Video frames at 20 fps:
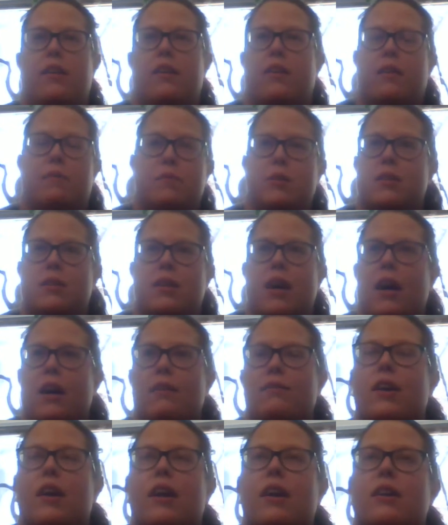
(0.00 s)
And I'm just not
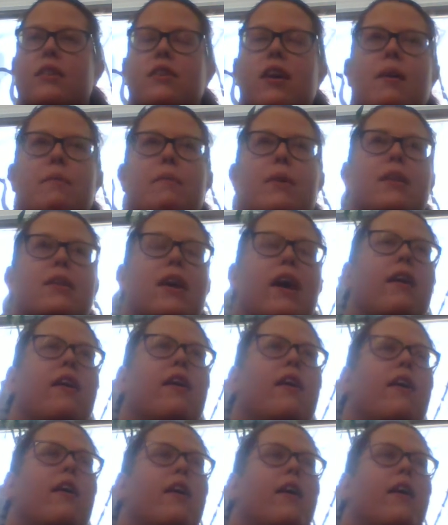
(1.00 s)
even going to talk about that.